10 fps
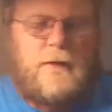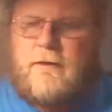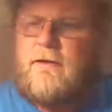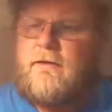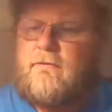
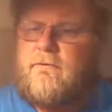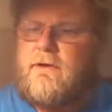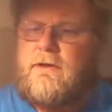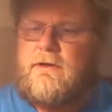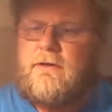in that
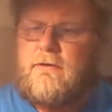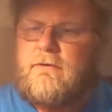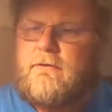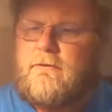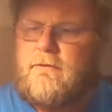
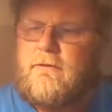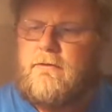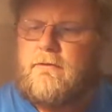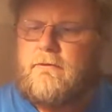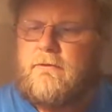video
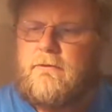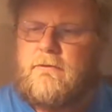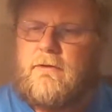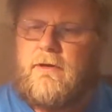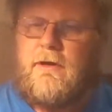
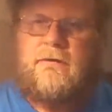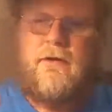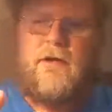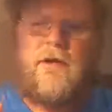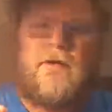I've
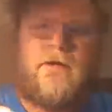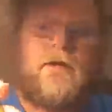had